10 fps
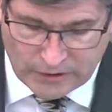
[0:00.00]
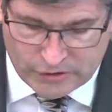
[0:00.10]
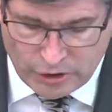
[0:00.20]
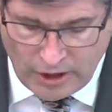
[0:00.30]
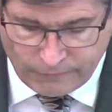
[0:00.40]

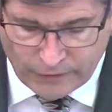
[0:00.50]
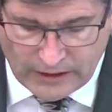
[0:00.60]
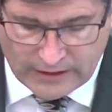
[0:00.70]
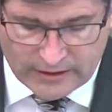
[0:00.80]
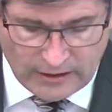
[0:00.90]
Do not
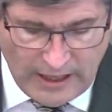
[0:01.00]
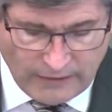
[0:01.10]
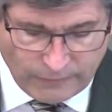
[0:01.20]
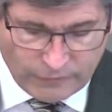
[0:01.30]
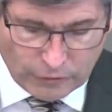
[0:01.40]
forget the
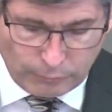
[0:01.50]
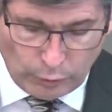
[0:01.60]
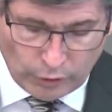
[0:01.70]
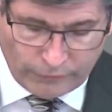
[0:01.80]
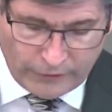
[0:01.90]
life of your
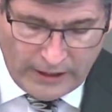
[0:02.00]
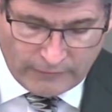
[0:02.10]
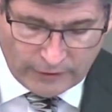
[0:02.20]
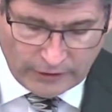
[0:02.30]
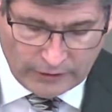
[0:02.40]
poor
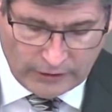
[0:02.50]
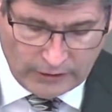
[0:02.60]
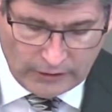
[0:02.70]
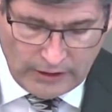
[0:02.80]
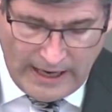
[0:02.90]
forever.
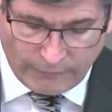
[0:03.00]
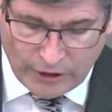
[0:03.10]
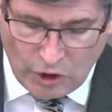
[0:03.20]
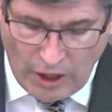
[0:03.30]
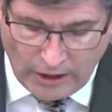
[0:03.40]
Have
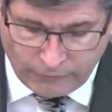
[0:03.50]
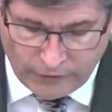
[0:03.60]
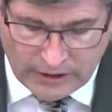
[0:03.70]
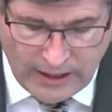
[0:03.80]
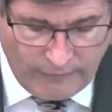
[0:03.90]
regard for
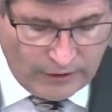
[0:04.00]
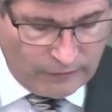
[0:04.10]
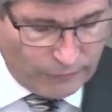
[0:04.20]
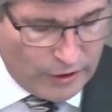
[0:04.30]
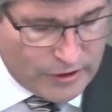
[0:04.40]
the covenant,
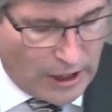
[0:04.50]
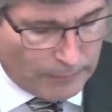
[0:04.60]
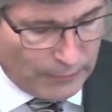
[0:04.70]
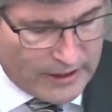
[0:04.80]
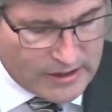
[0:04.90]
for the
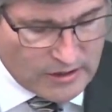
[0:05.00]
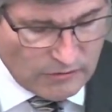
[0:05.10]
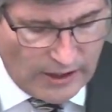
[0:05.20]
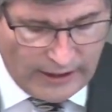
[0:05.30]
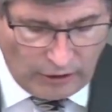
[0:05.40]
dark places of
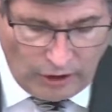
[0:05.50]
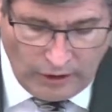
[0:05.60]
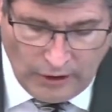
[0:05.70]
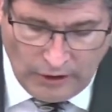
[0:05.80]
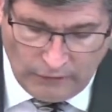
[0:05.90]
the land are
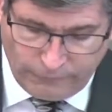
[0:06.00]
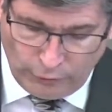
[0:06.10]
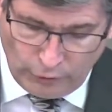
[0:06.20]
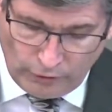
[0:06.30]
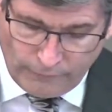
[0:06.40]

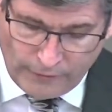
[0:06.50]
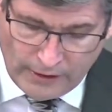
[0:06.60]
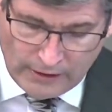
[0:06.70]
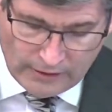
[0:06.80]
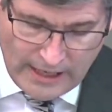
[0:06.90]
full of
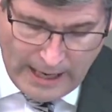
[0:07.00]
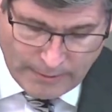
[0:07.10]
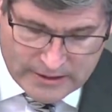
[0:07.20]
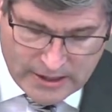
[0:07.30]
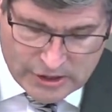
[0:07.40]
the
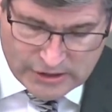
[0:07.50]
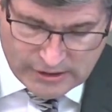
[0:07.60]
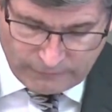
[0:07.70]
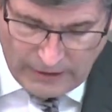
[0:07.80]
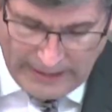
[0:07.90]
habitations
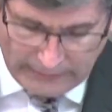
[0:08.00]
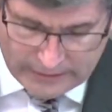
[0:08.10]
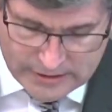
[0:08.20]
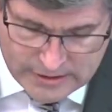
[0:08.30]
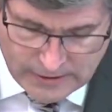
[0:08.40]
of
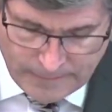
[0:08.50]
violence.